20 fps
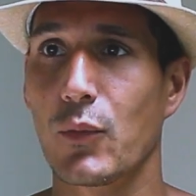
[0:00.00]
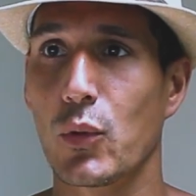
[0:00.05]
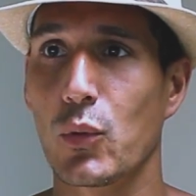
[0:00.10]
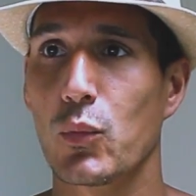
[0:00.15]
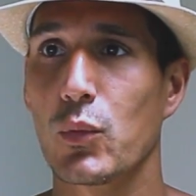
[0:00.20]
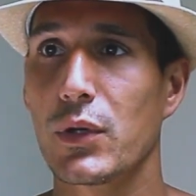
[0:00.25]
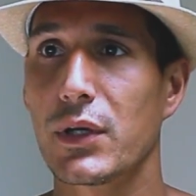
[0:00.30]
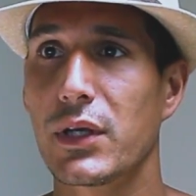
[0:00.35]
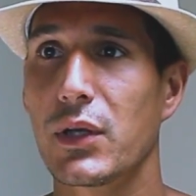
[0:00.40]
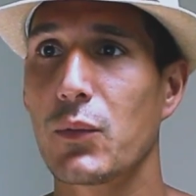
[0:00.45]
We're
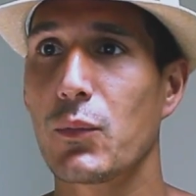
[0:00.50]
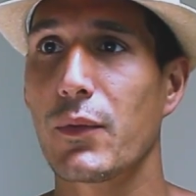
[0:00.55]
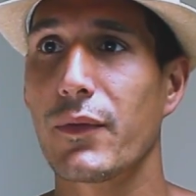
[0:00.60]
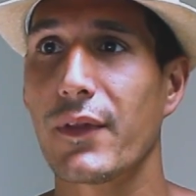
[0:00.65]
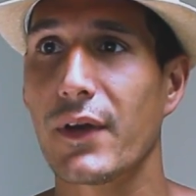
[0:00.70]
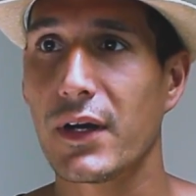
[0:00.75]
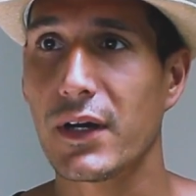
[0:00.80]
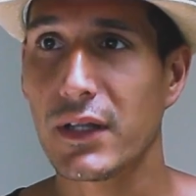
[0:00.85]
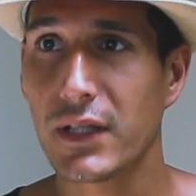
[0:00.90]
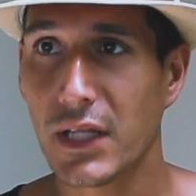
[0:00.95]
working with
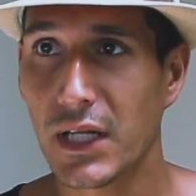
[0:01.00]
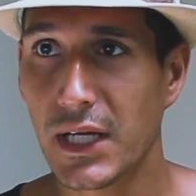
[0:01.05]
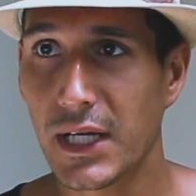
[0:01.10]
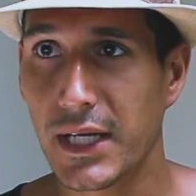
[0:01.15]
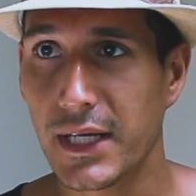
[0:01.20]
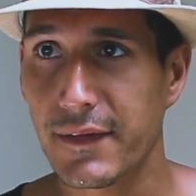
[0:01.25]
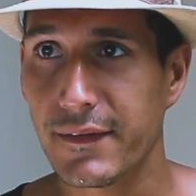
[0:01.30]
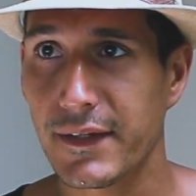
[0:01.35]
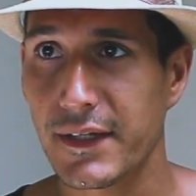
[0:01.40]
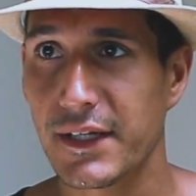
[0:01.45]
a
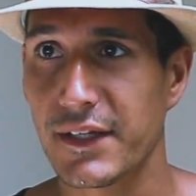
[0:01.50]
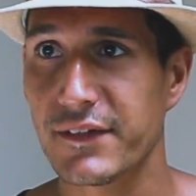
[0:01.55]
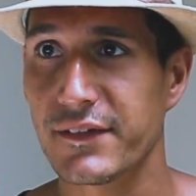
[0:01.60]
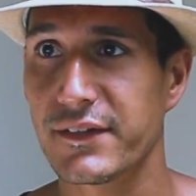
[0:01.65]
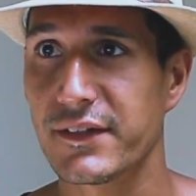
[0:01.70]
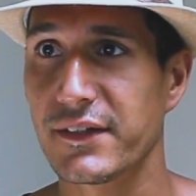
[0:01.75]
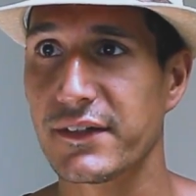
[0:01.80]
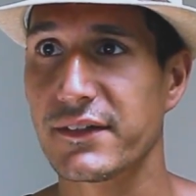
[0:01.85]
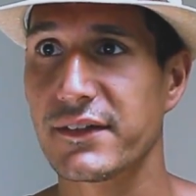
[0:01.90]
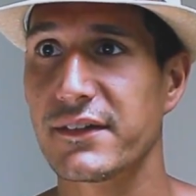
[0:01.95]
client that has
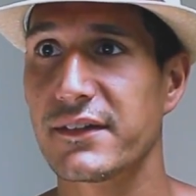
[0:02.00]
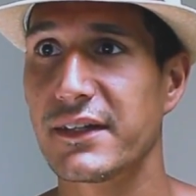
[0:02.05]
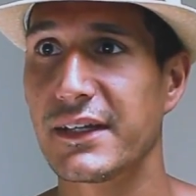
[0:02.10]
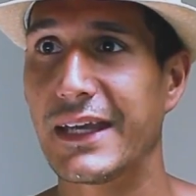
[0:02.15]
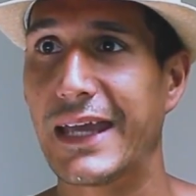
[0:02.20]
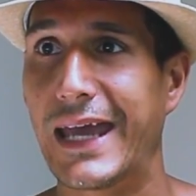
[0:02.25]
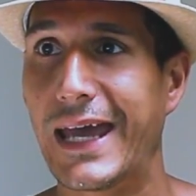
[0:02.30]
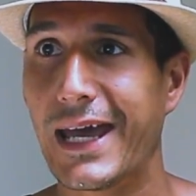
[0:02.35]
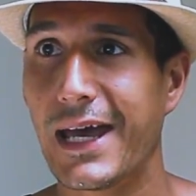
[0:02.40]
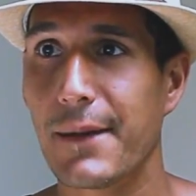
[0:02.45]
an
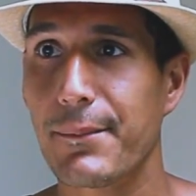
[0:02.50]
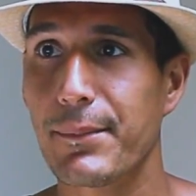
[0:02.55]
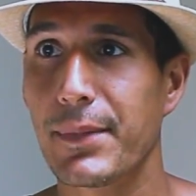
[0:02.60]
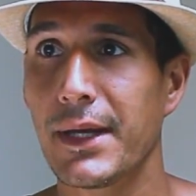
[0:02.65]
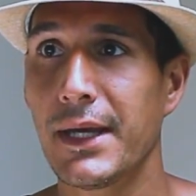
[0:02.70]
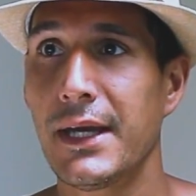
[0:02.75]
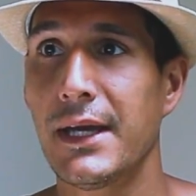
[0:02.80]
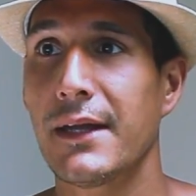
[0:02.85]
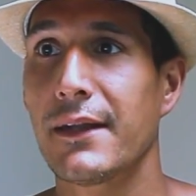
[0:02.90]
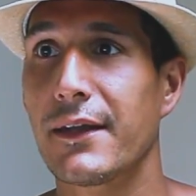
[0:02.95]
existing
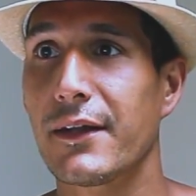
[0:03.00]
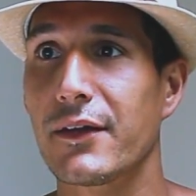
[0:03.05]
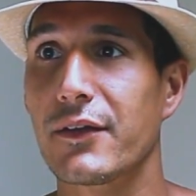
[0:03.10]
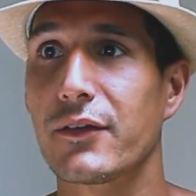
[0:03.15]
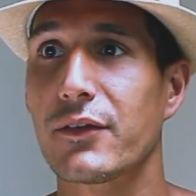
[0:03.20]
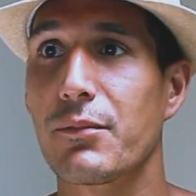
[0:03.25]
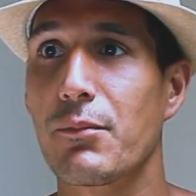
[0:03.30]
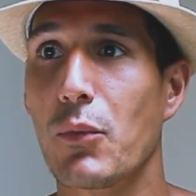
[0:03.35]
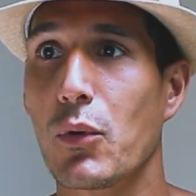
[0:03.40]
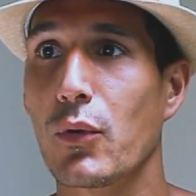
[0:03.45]
app that
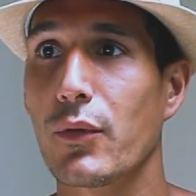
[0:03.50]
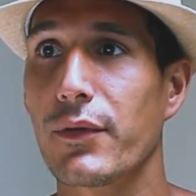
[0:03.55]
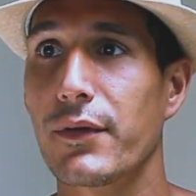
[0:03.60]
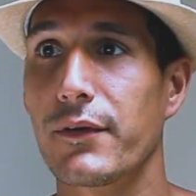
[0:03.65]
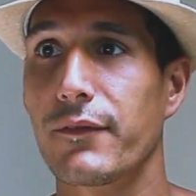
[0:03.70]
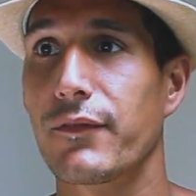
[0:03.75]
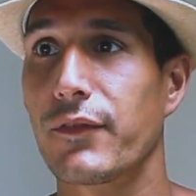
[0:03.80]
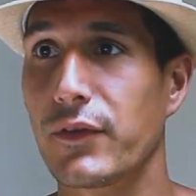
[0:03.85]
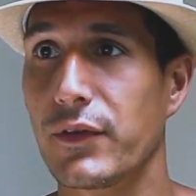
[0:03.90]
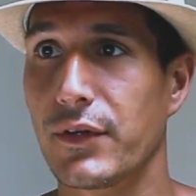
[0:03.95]
is more
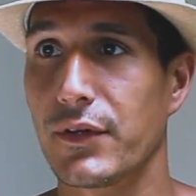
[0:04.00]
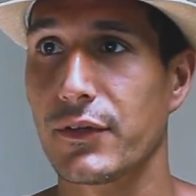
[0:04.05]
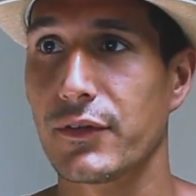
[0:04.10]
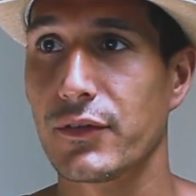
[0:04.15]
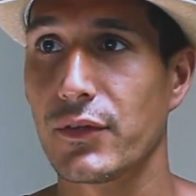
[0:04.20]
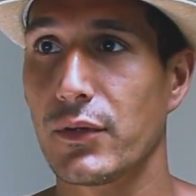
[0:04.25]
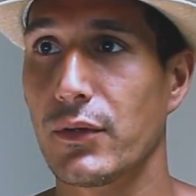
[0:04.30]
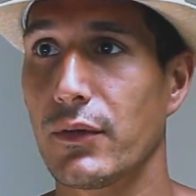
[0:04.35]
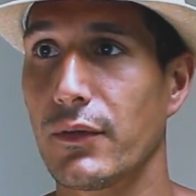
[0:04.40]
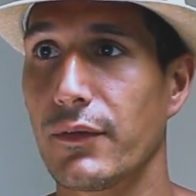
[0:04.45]
than a few
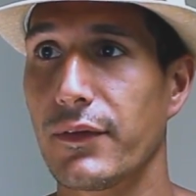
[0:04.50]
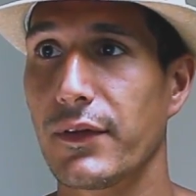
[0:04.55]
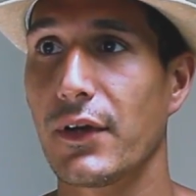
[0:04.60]
years old.